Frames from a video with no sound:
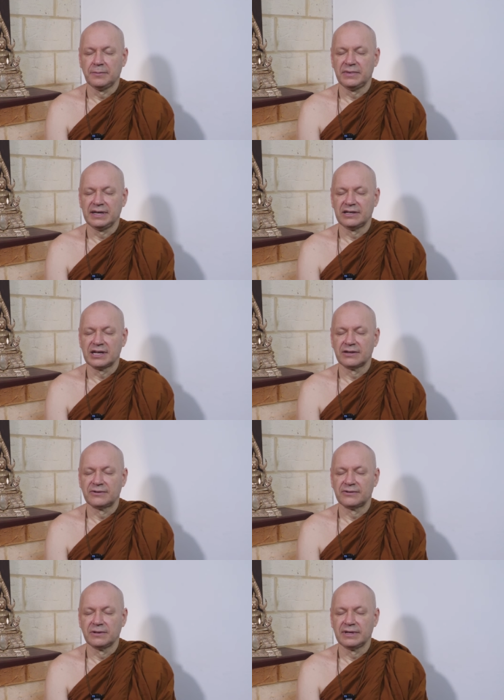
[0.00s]
being
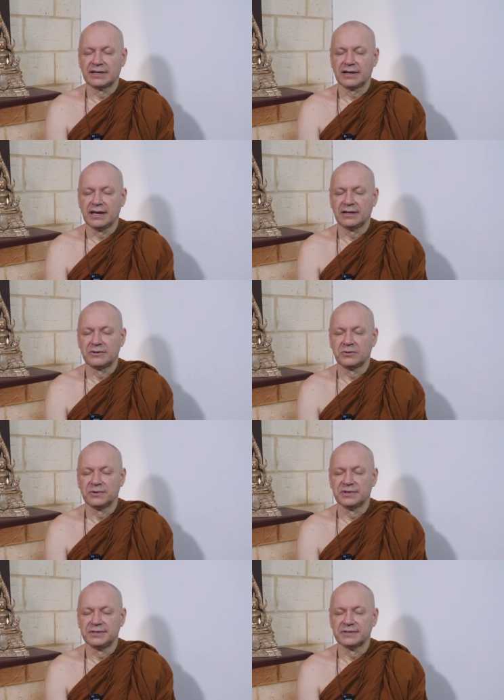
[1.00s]
gentle and kind
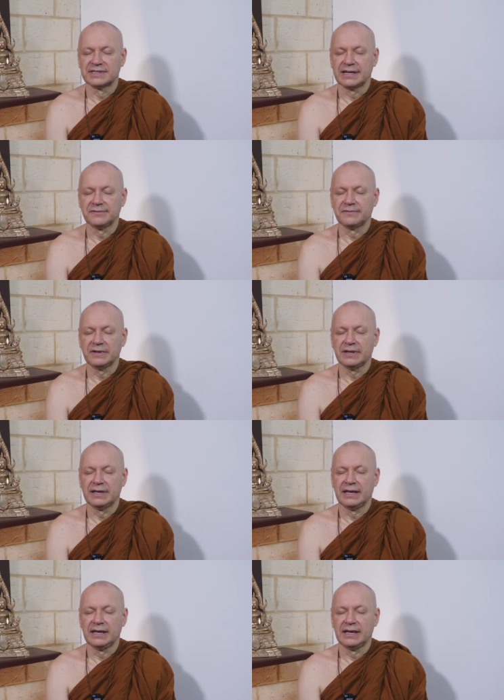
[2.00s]
towards yourself, uh,